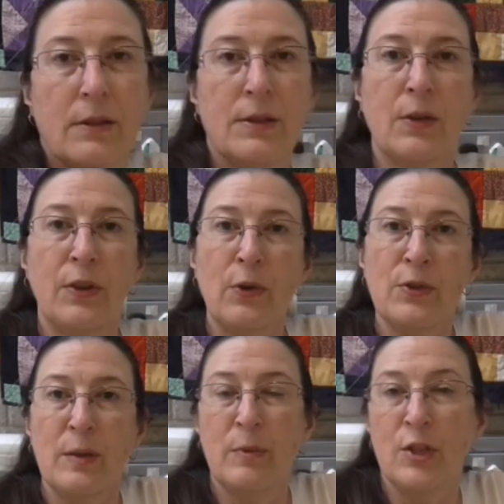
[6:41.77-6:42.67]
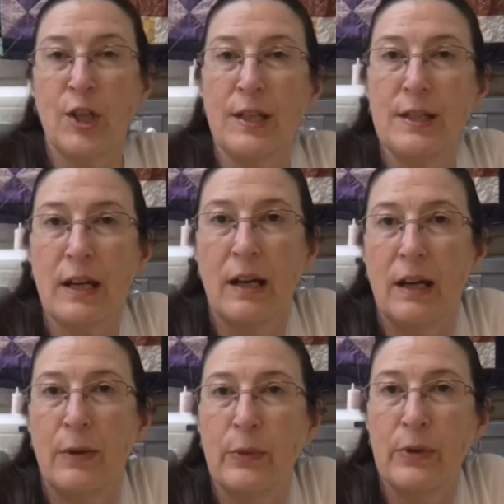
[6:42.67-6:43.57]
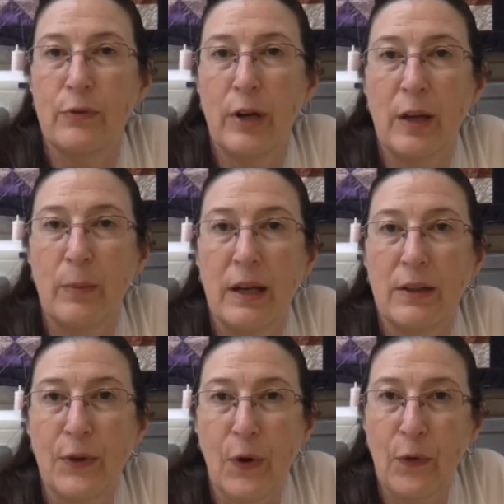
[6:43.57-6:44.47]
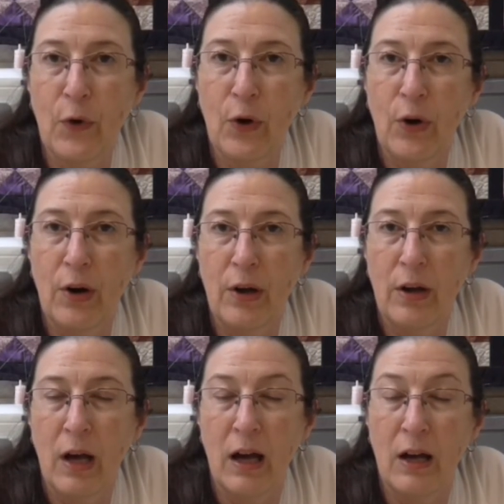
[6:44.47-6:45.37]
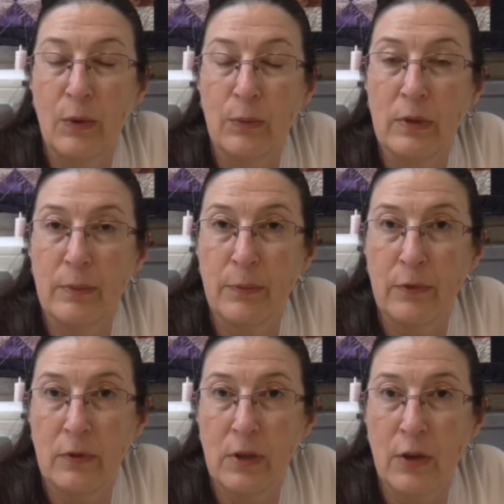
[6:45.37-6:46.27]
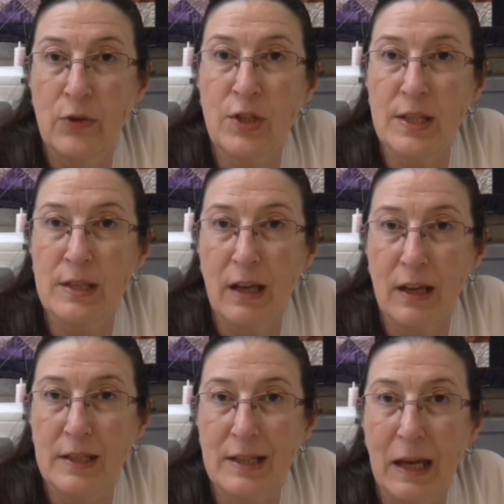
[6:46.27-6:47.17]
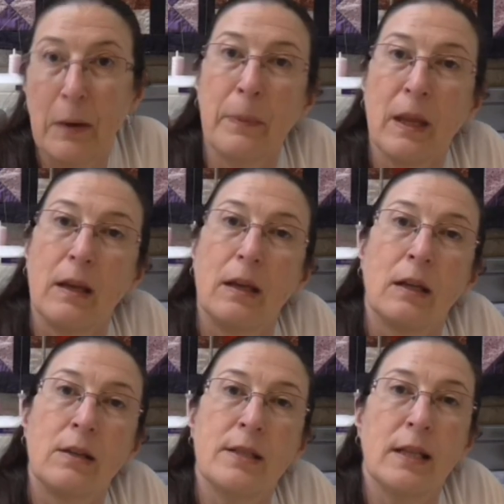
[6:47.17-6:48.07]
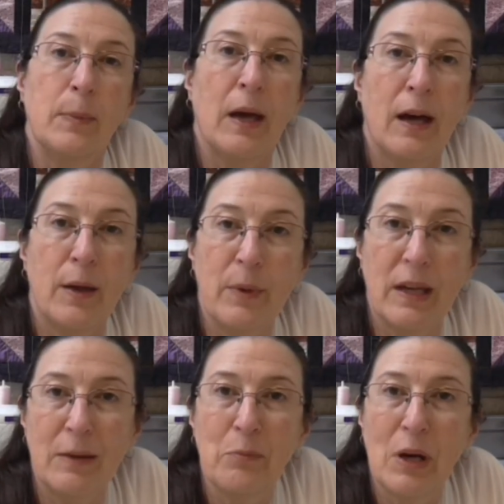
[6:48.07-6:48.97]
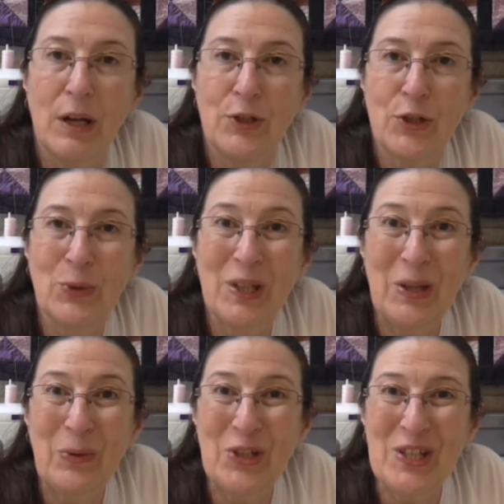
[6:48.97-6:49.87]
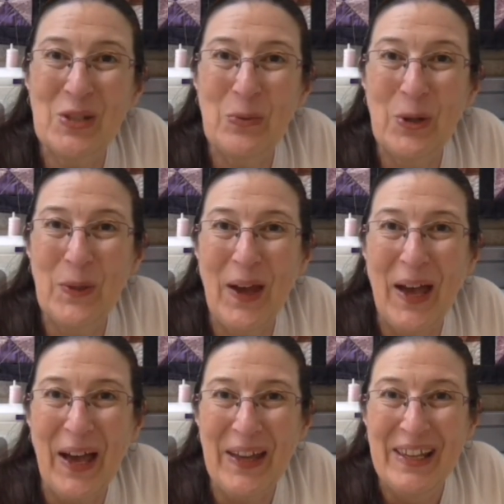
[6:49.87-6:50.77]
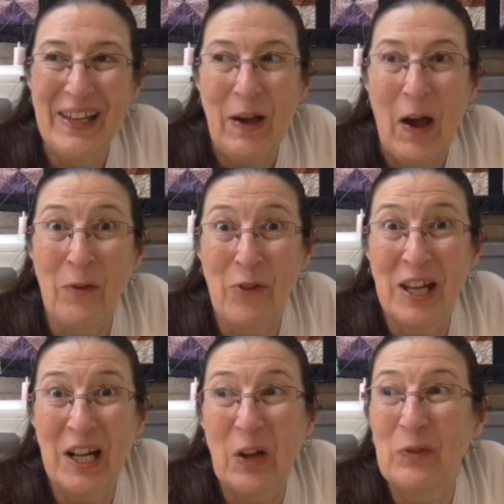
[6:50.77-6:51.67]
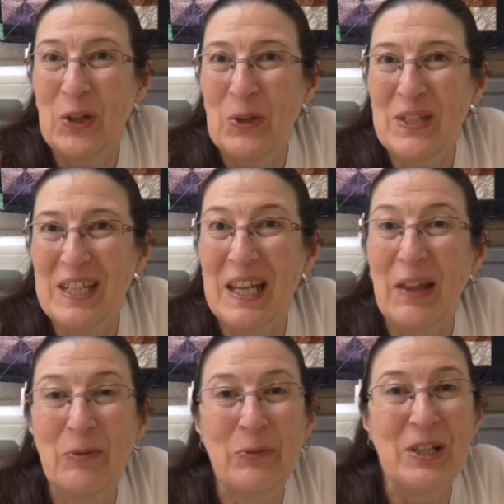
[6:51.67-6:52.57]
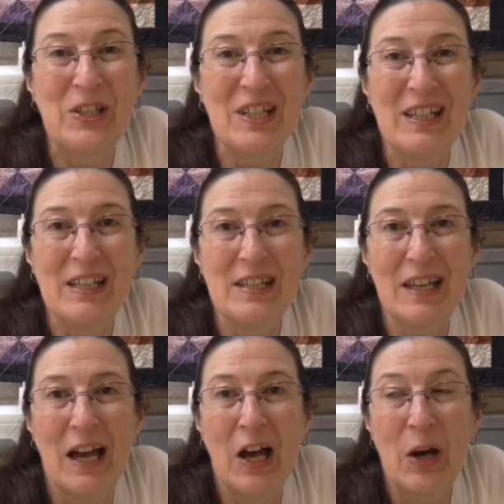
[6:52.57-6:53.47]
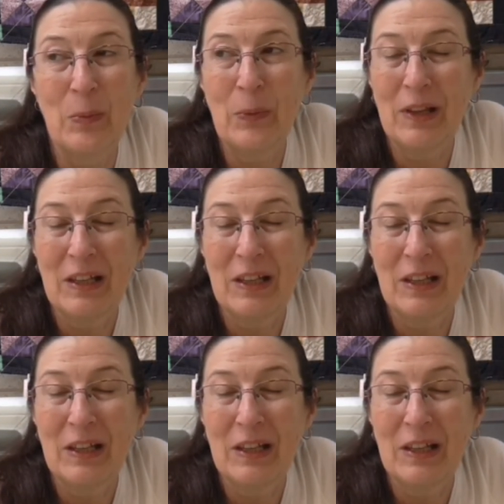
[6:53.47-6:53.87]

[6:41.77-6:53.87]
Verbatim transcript: So those are the machines that I would recommend for um, those just starting out. You can see behind me my Juki, which is the one that I really love using, which is um,